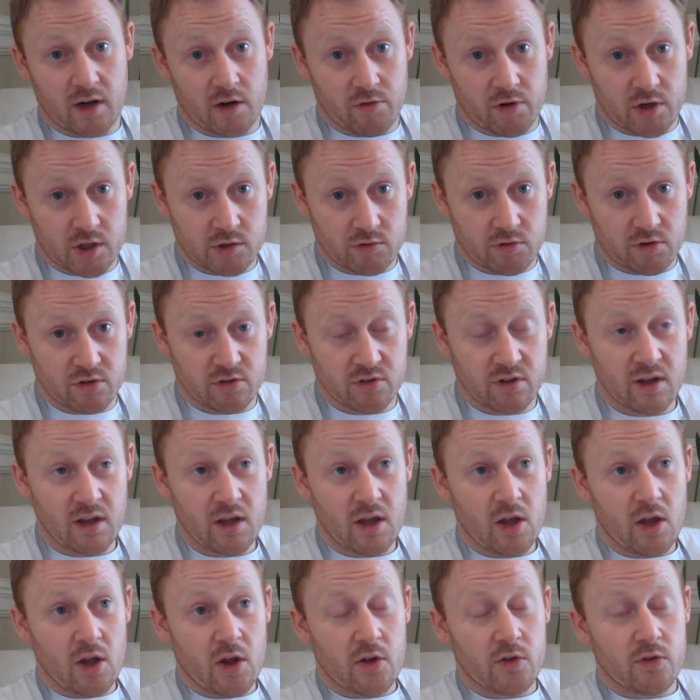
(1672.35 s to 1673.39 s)
restaurants.
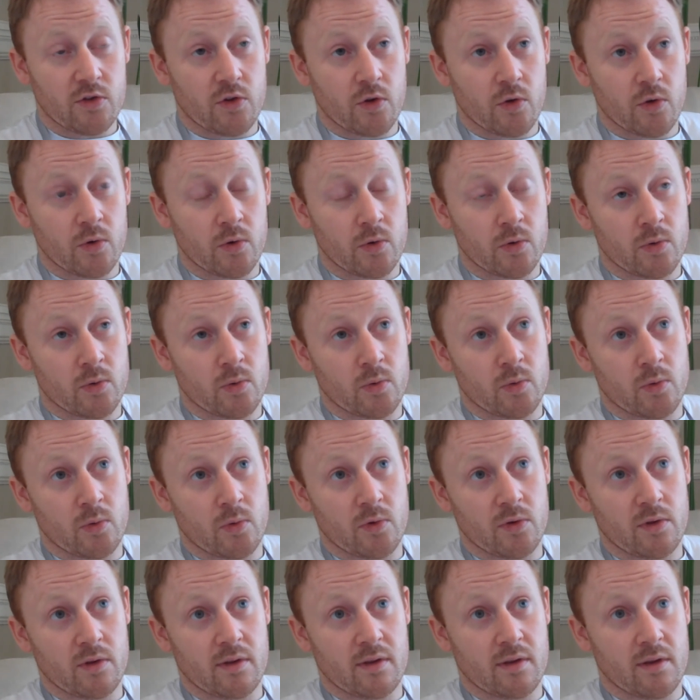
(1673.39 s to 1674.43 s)
Do
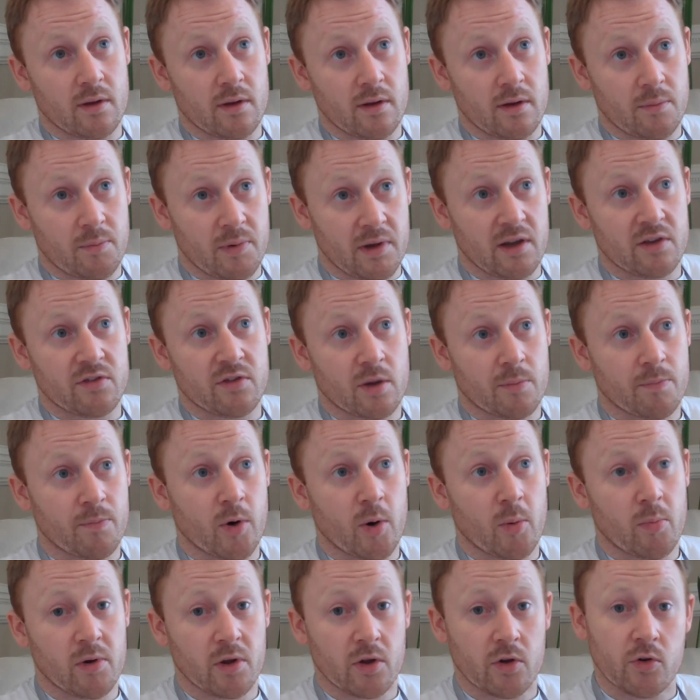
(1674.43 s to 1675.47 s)
the basic
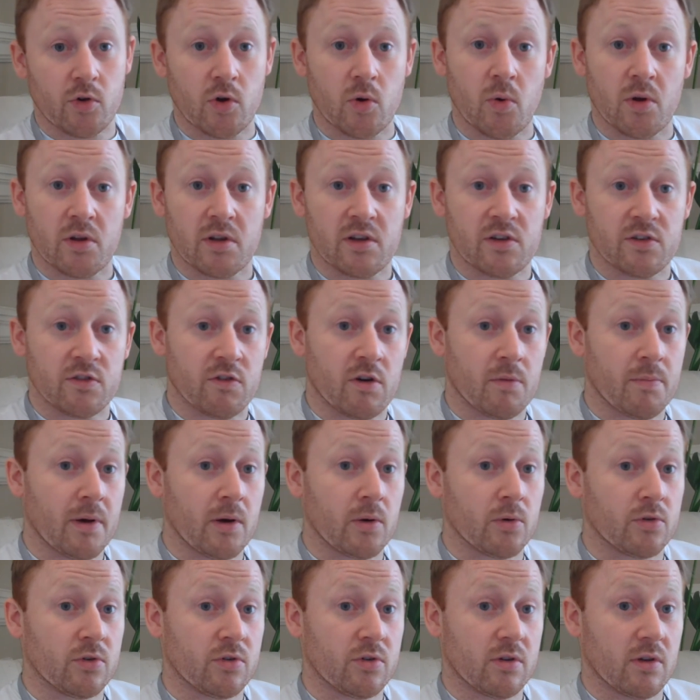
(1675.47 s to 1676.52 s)
public know what these are
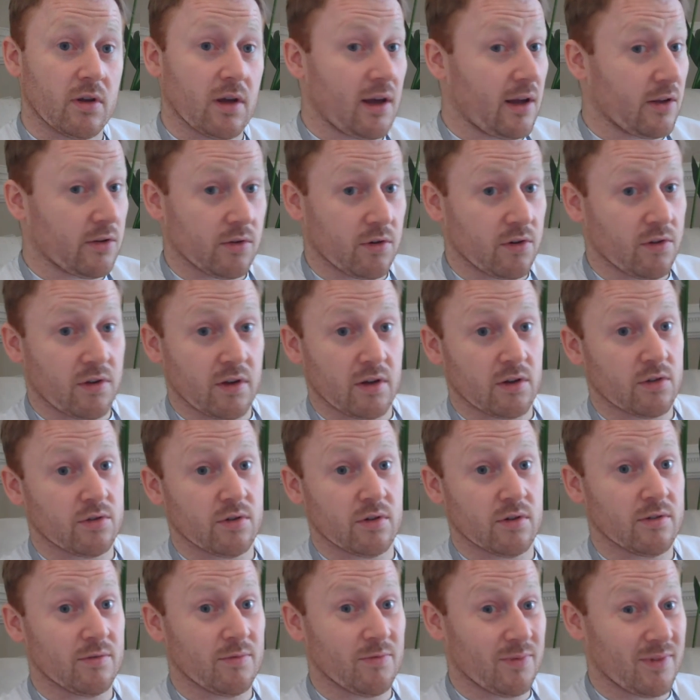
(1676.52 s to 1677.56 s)
about? I don't think so,
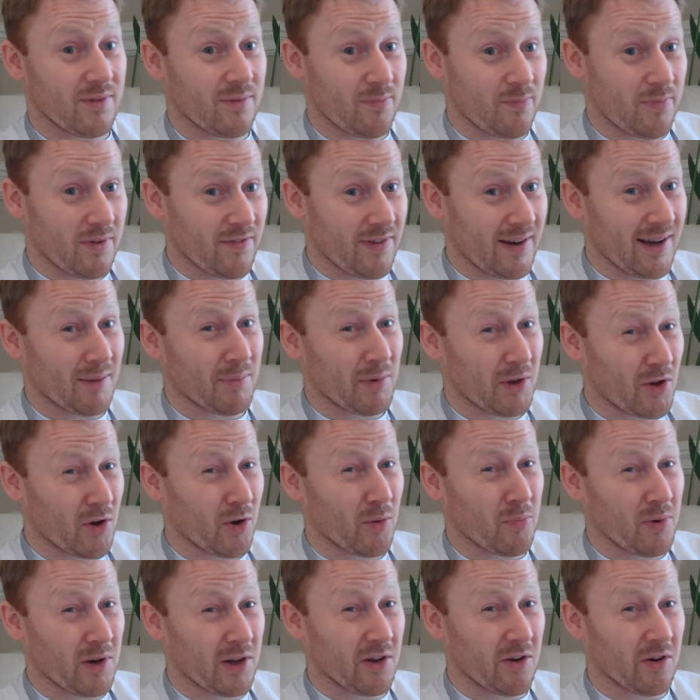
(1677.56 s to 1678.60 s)
if, I had to be
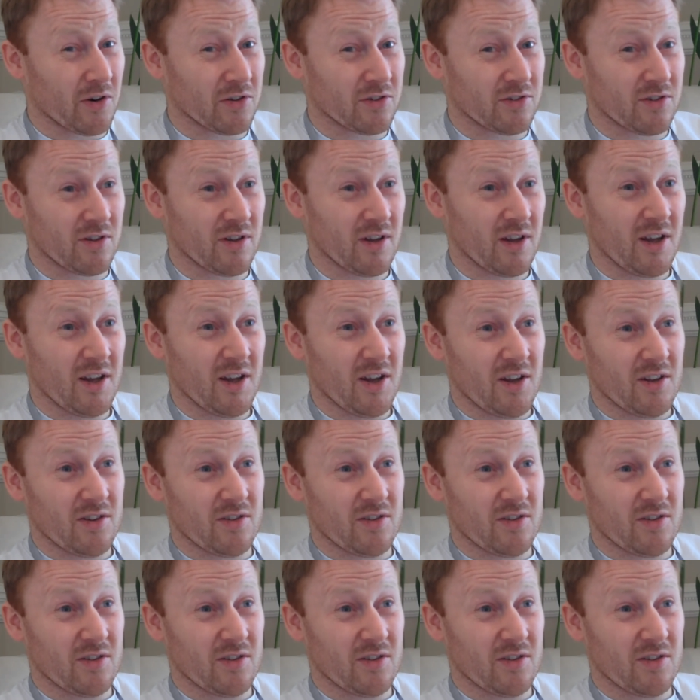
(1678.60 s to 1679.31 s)
completely honest. Yeah.